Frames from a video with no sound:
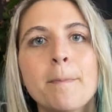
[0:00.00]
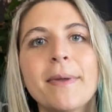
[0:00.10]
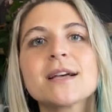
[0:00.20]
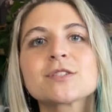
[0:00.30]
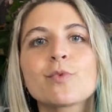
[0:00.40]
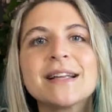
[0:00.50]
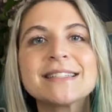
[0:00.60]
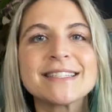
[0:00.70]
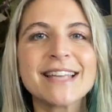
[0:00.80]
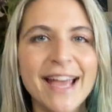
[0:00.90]
Because when
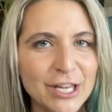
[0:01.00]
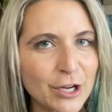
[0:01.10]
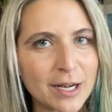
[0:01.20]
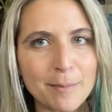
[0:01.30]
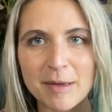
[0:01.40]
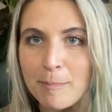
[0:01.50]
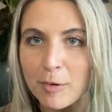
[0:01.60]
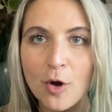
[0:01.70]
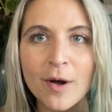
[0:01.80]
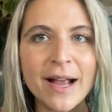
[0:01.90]
it's a 10, you're going to be
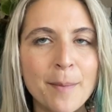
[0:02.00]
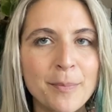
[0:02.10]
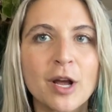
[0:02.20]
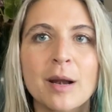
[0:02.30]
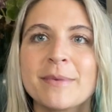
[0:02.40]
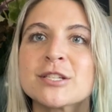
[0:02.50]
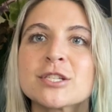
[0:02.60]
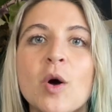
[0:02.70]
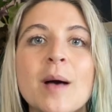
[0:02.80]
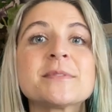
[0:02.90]
blowing up, you're going to be
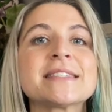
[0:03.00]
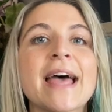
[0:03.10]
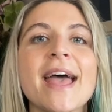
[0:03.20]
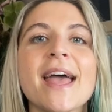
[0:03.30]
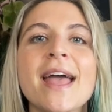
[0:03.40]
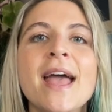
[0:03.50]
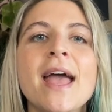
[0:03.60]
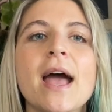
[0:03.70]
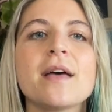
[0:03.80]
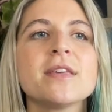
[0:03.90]
so upset,
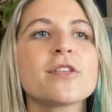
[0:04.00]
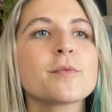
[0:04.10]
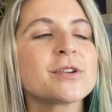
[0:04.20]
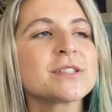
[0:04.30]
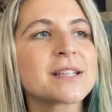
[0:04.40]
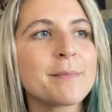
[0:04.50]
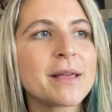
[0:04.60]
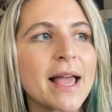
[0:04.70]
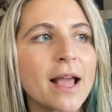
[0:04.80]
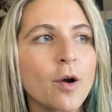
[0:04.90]
and the other person's going to
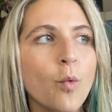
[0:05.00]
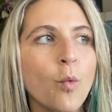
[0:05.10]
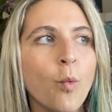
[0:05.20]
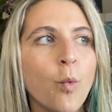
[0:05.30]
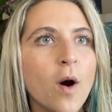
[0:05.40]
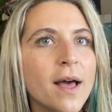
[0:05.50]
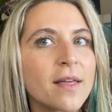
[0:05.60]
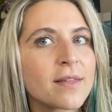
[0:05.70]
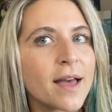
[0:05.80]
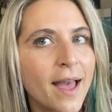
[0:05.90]
be like,
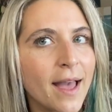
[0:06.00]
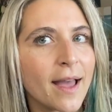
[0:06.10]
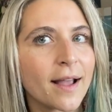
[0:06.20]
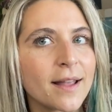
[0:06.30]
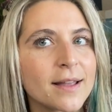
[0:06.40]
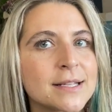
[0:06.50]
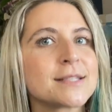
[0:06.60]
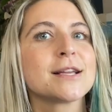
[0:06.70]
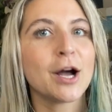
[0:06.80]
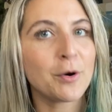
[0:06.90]
what the heck
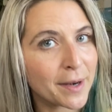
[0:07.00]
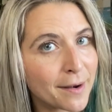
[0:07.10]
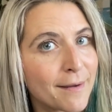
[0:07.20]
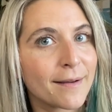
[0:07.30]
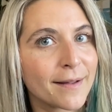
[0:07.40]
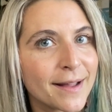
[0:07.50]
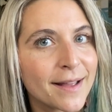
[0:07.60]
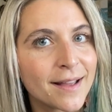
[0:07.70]
is going on?